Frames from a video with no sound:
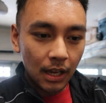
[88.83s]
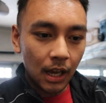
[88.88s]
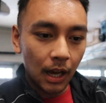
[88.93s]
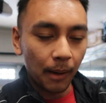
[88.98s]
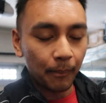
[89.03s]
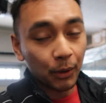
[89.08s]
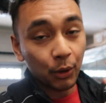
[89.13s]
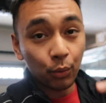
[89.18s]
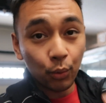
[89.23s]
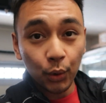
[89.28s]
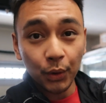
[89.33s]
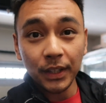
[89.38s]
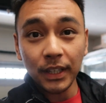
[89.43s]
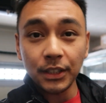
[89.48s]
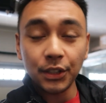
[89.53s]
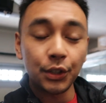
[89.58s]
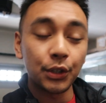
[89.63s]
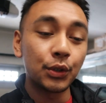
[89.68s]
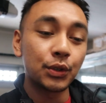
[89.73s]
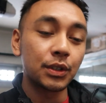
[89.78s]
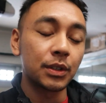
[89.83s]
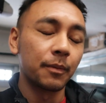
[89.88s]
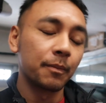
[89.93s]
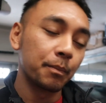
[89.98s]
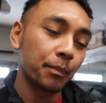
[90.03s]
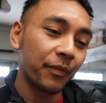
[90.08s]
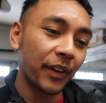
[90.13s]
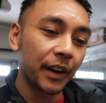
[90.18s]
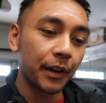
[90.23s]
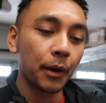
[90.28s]
You will need to do some
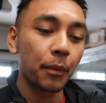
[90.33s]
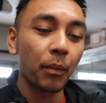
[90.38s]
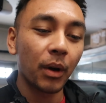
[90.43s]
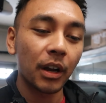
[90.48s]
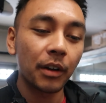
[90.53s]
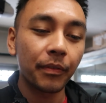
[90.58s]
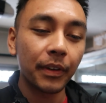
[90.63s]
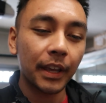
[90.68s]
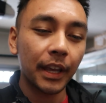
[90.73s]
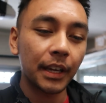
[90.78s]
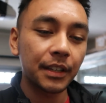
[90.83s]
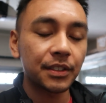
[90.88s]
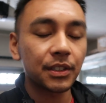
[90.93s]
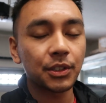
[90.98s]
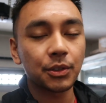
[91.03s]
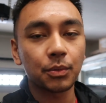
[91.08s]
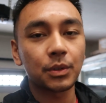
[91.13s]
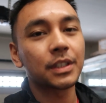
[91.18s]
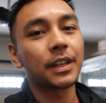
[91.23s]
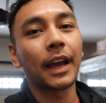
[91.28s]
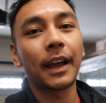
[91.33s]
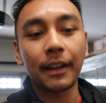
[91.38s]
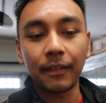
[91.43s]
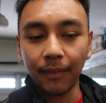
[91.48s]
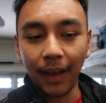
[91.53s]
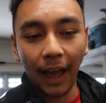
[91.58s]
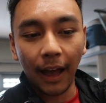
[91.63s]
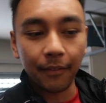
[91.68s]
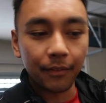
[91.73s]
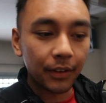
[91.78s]
fender modifications, which I
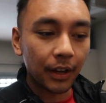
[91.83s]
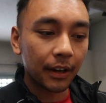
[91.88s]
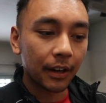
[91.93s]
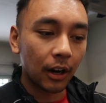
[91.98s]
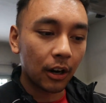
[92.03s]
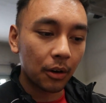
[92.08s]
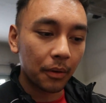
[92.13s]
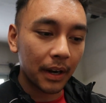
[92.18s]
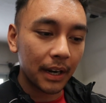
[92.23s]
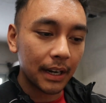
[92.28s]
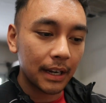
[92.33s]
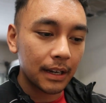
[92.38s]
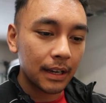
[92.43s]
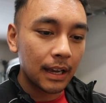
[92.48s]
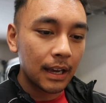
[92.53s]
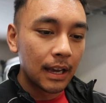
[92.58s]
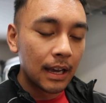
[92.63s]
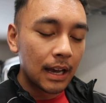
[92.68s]
have done already.